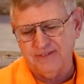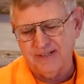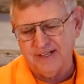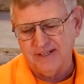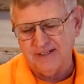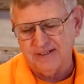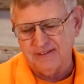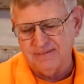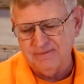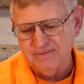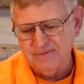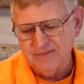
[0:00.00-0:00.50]

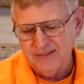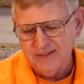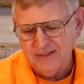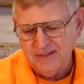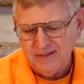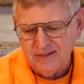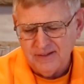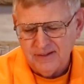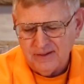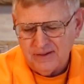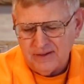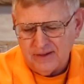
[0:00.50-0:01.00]

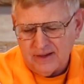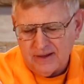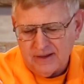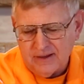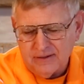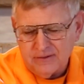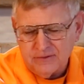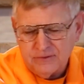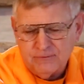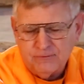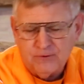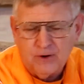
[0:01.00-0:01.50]

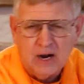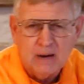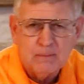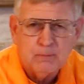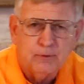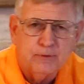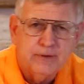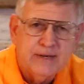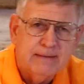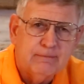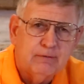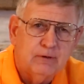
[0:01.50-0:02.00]
The farm
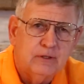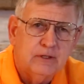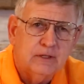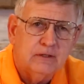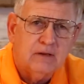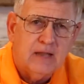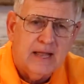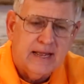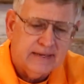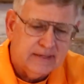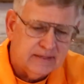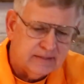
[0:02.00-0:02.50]
will never
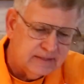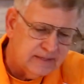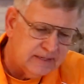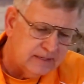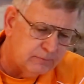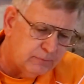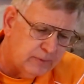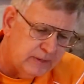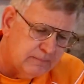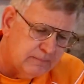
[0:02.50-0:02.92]
look like it did.